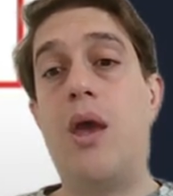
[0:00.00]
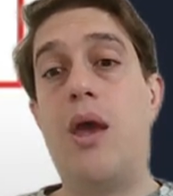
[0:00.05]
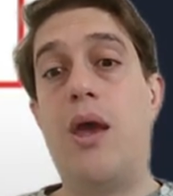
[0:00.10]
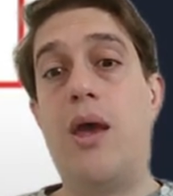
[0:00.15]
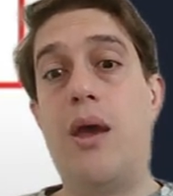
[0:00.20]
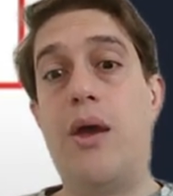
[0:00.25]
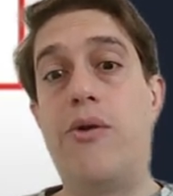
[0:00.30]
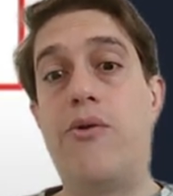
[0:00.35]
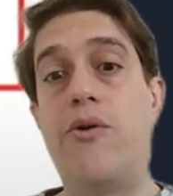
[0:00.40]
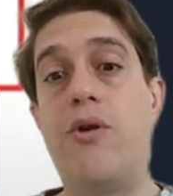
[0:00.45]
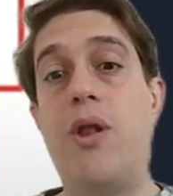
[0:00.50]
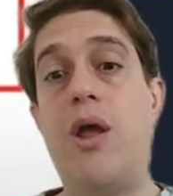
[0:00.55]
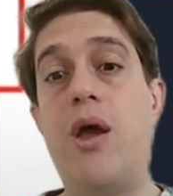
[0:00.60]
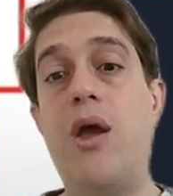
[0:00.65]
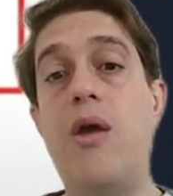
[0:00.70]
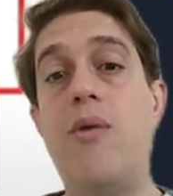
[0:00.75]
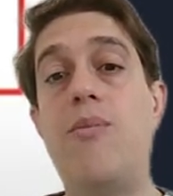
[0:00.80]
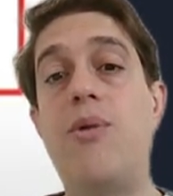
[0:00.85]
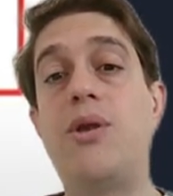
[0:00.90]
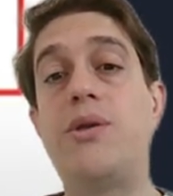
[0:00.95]

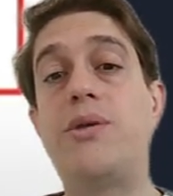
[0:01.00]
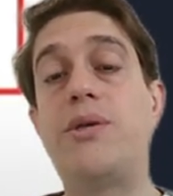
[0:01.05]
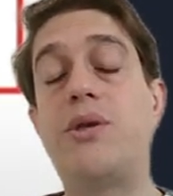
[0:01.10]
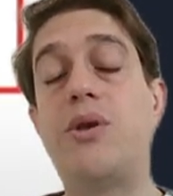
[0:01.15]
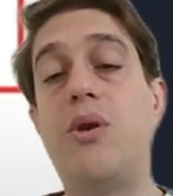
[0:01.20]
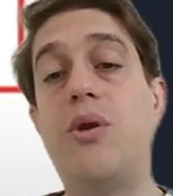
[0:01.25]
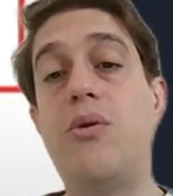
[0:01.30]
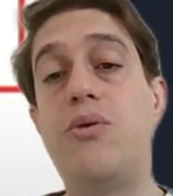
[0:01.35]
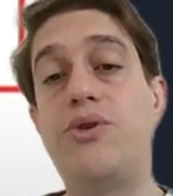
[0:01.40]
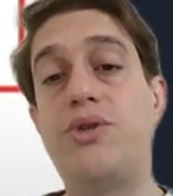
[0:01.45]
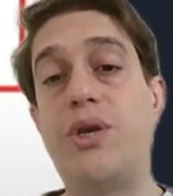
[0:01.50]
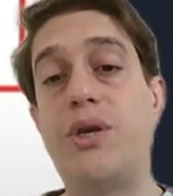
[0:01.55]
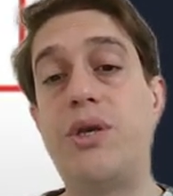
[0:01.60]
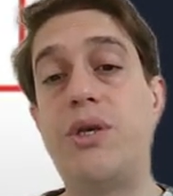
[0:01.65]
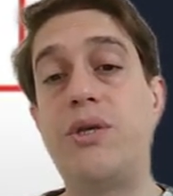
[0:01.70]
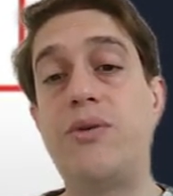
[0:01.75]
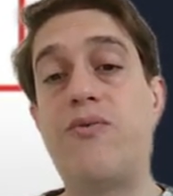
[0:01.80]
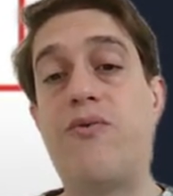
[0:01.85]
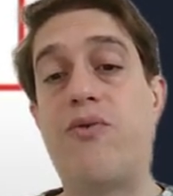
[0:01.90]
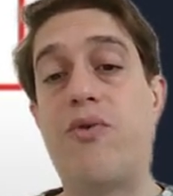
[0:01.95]
reliable
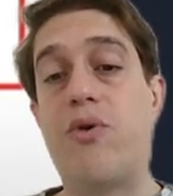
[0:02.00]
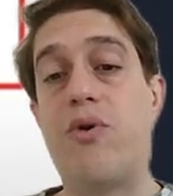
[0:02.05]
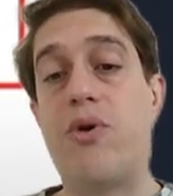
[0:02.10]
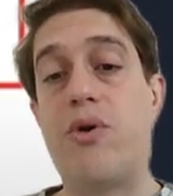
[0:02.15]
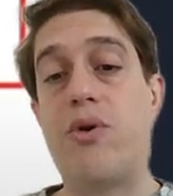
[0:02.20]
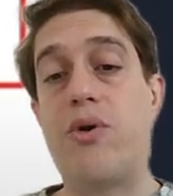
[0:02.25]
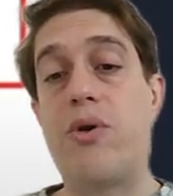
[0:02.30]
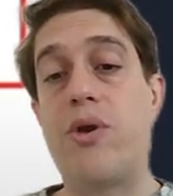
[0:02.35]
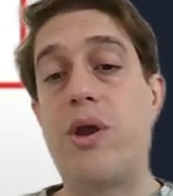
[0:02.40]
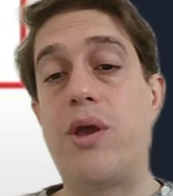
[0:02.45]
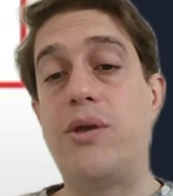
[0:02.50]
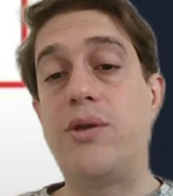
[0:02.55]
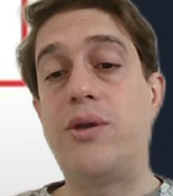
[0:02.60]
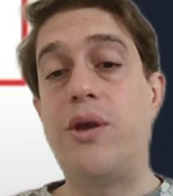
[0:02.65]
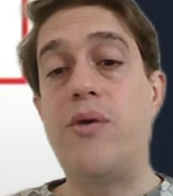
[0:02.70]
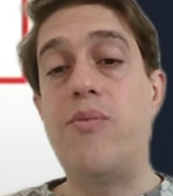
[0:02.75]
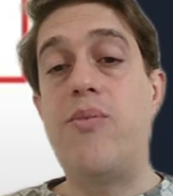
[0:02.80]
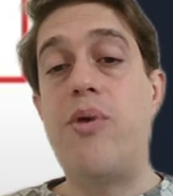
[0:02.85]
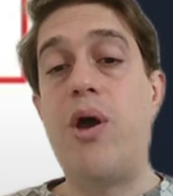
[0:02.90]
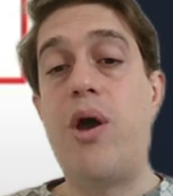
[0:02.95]
solutions for
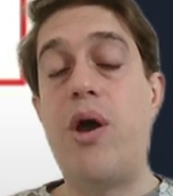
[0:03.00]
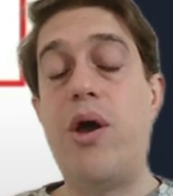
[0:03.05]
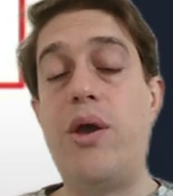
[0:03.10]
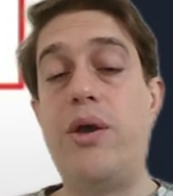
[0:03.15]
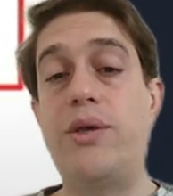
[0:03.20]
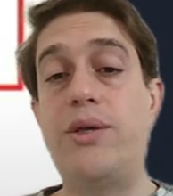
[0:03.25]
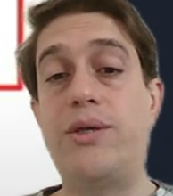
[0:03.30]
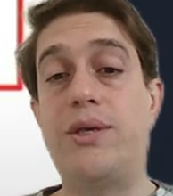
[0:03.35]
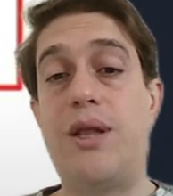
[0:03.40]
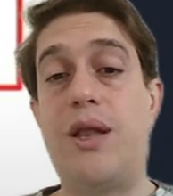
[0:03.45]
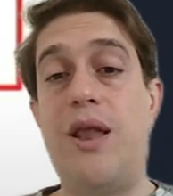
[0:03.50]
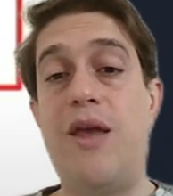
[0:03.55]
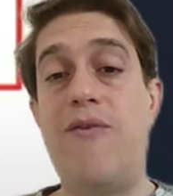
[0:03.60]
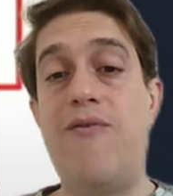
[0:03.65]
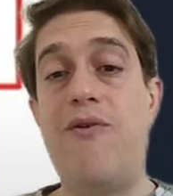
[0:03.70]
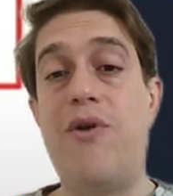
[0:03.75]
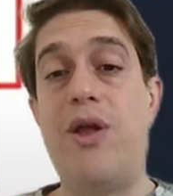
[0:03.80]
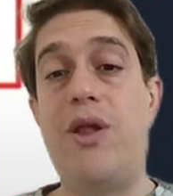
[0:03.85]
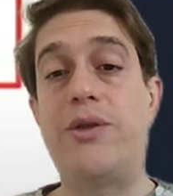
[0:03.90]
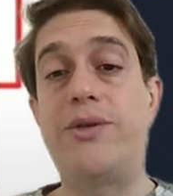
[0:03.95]
enterprise
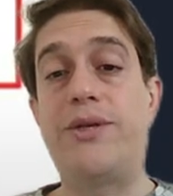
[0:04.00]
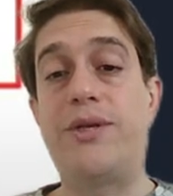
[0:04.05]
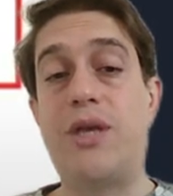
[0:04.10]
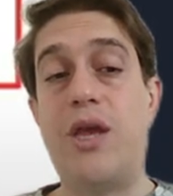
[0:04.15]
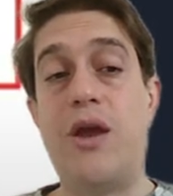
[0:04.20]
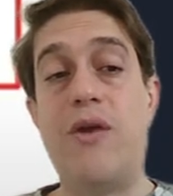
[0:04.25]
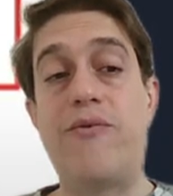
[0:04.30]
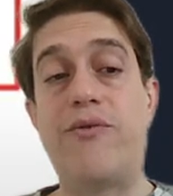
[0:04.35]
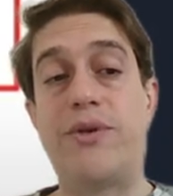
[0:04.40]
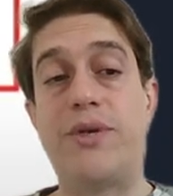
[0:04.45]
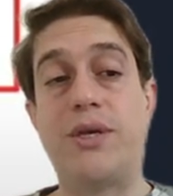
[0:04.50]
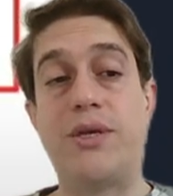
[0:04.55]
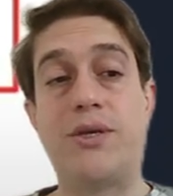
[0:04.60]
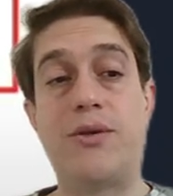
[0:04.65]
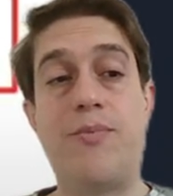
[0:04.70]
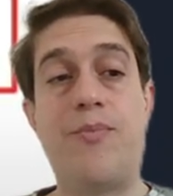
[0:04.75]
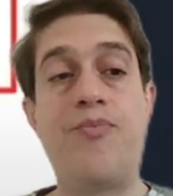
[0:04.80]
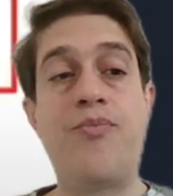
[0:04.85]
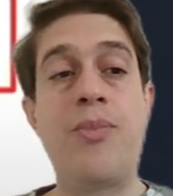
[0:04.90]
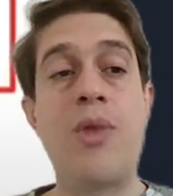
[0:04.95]
level
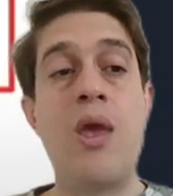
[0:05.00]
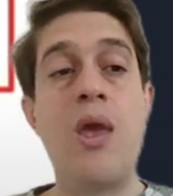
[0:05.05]
services.